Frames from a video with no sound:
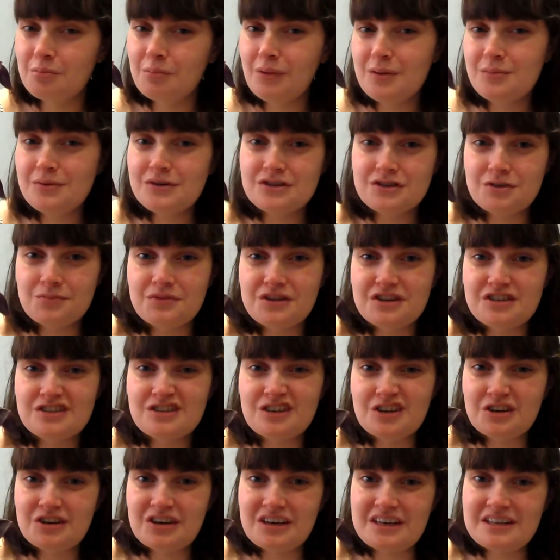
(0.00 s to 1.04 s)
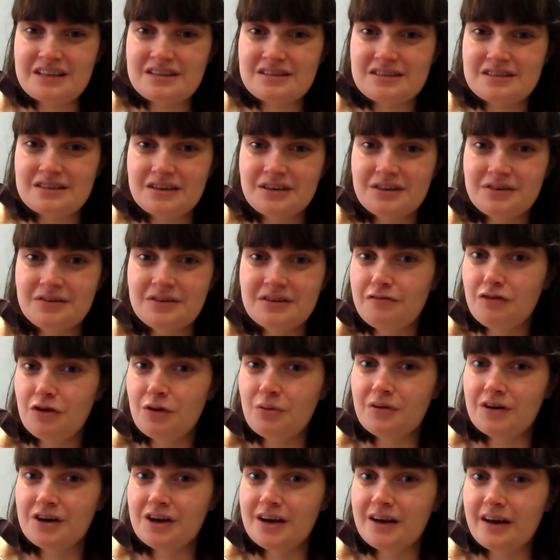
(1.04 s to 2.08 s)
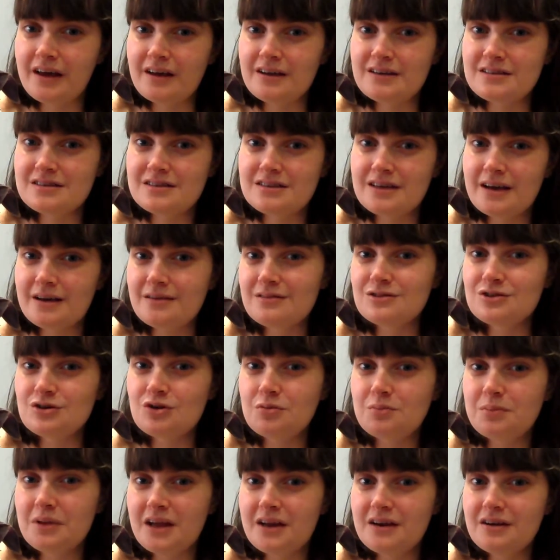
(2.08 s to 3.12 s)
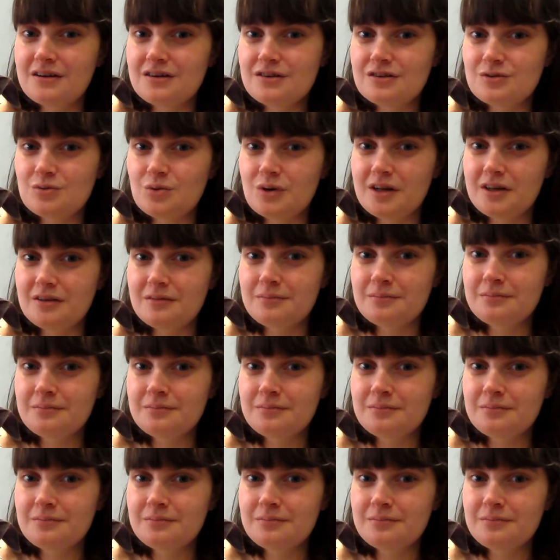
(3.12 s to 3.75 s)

maybe something to look into if you want a nice outdoor plant as well.